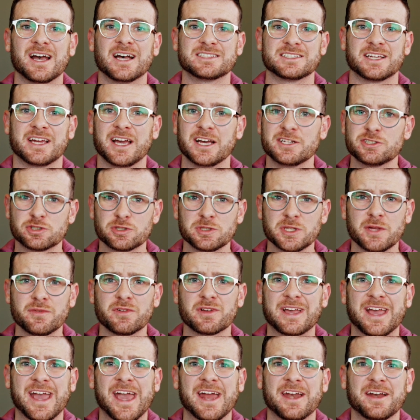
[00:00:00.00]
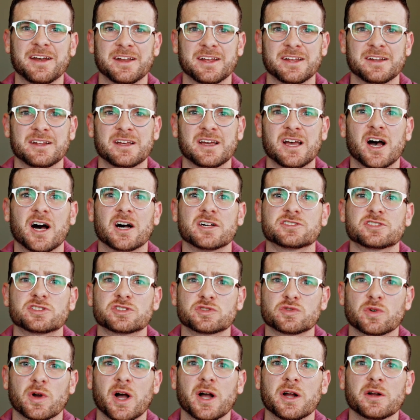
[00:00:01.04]
As an entry-level candidate, a
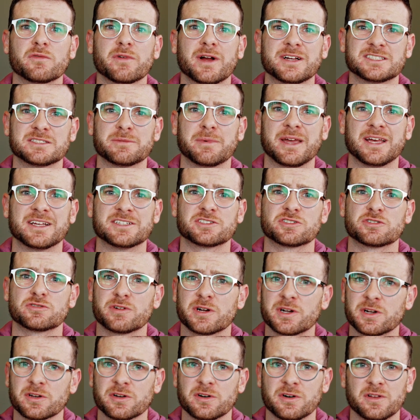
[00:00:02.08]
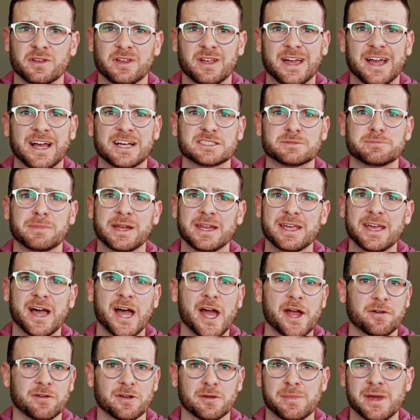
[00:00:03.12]
strong resume is critical, as many
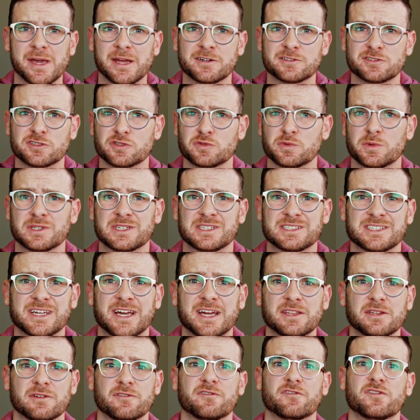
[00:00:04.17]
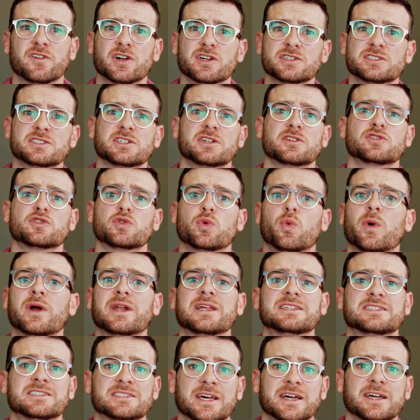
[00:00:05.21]
hiring managers will decide in the first
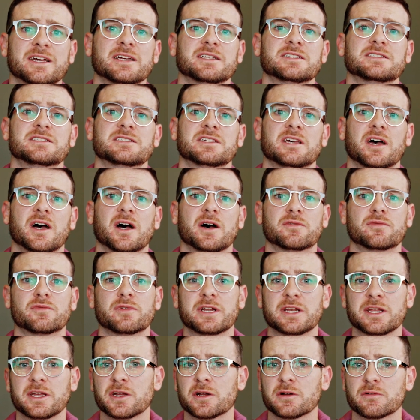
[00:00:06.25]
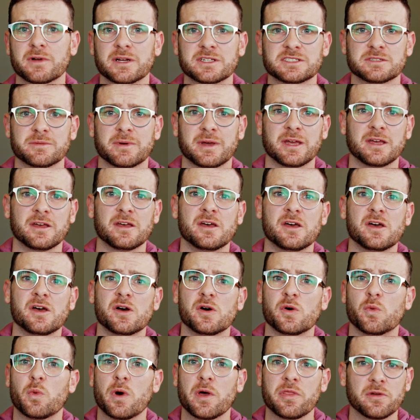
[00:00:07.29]
20 seconds of reading your resume
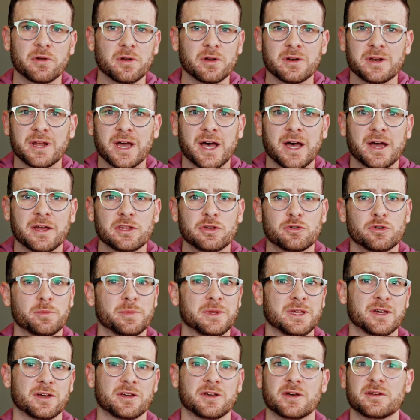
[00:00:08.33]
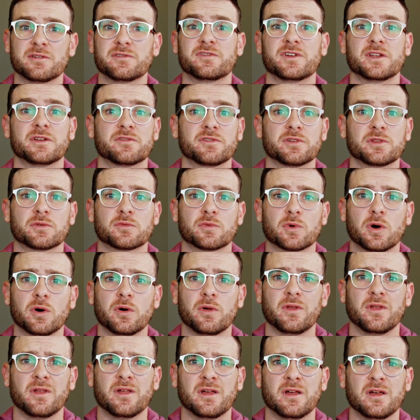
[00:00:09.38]
whether or not you will be a good fit for the
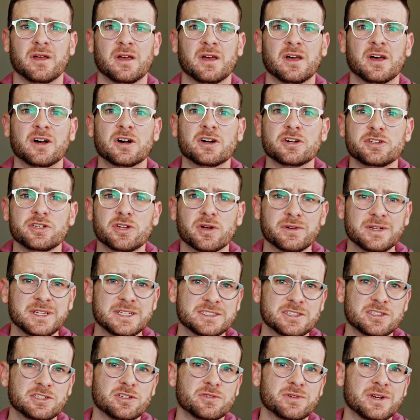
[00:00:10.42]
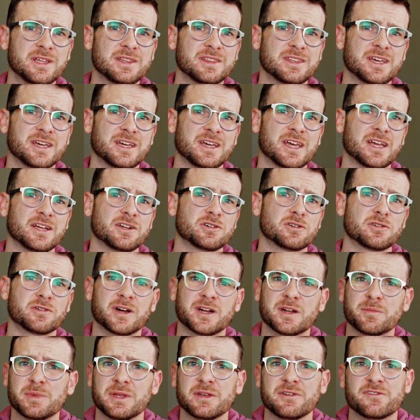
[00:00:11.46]
role. You don't need to do anything
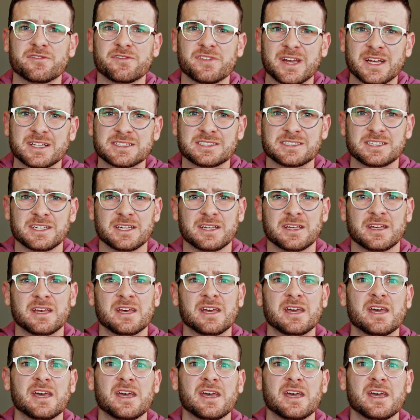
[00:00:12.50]
incredibly fancy.